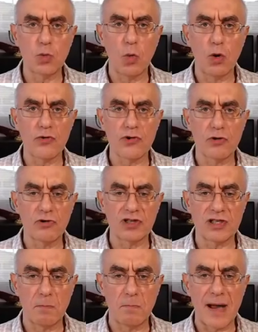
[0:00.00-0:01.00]
warrior,
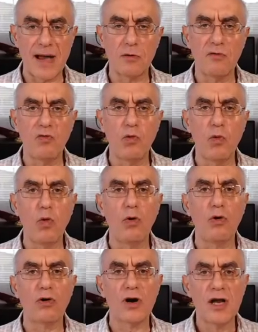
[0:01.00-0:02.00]
as a man of
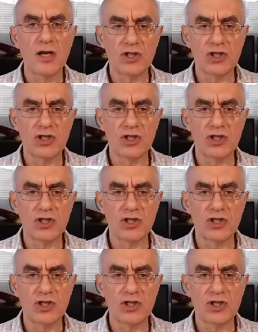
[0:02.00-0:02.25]
war,